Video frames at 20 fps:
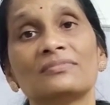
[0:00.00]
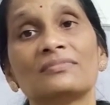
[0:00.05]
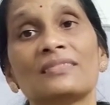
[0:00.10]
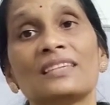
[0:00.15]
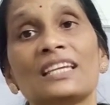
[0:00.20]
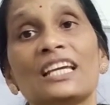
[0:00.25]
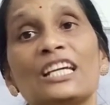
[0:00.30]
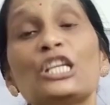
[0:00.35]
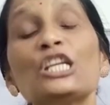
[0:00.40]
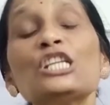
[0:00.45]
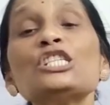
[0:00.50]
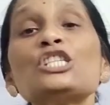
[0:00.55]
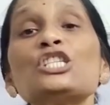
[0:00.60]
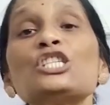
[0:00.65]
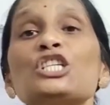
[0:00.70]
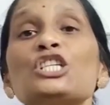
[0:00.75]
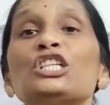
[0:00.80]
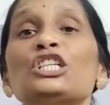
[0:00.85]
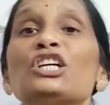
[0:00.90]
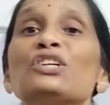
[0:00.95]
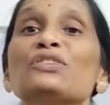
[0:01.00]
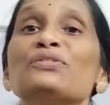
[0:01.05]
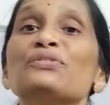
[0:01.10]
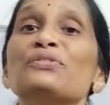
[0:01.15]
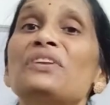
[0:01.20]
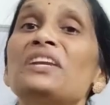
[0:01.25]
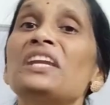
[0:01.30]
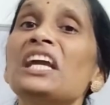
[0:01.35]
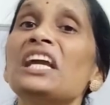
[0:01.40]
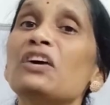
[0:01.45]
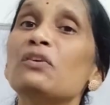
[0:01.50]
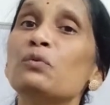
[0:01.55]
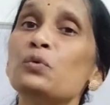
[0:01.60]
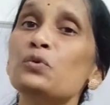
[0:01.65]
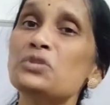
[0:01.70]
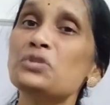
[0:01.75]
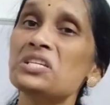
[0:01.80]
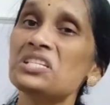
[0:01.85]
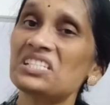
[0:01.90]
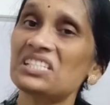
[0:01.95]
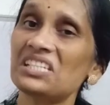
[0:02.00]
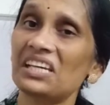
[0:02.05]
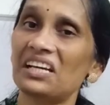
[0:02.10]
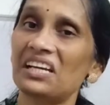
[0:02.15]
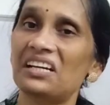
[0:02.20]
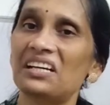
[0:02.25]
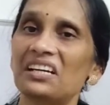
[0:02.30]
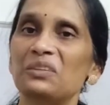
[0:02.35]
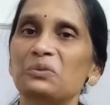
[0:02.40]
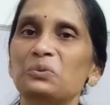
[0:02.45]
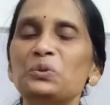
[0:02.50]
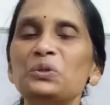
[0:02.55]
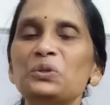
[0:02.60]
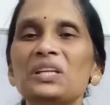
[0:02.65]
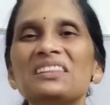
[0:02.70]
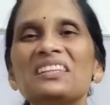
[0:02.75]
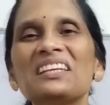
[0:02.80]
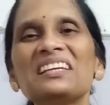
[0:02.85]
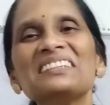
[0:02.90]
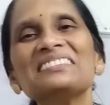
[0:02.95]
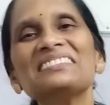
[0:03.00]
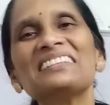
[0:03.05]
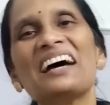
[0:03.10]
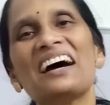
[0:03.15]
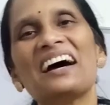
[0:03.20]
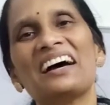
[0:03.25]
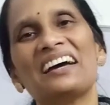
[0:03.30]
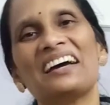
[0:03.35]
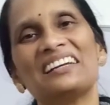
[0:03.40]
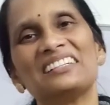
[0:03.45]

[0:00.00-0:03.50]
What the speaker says: instead of Nick Vujicic, would think that